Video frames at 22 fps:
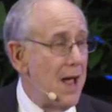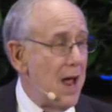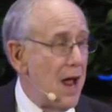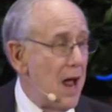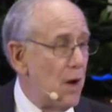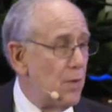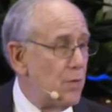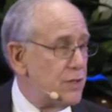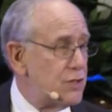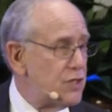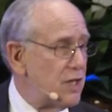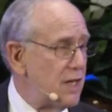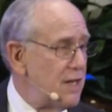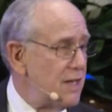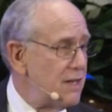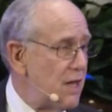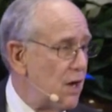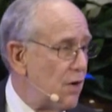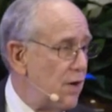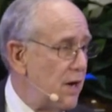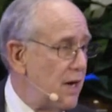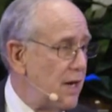And we're sitting
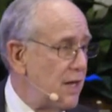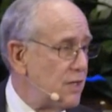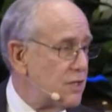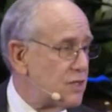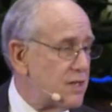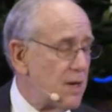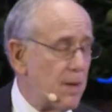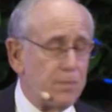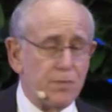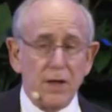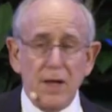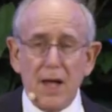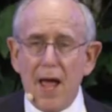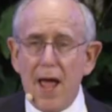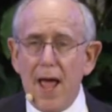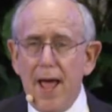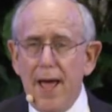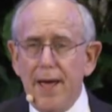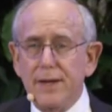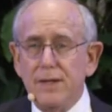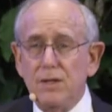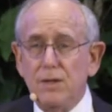there eating something,
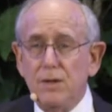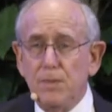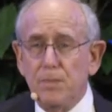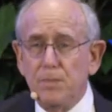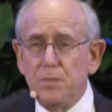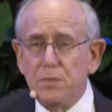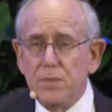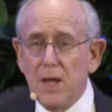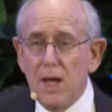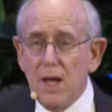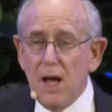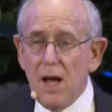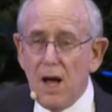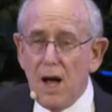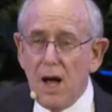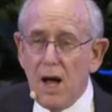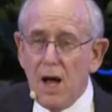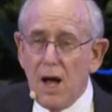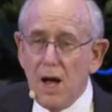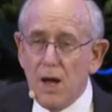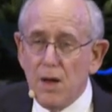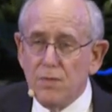
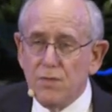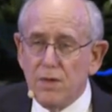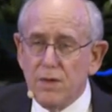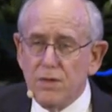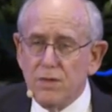the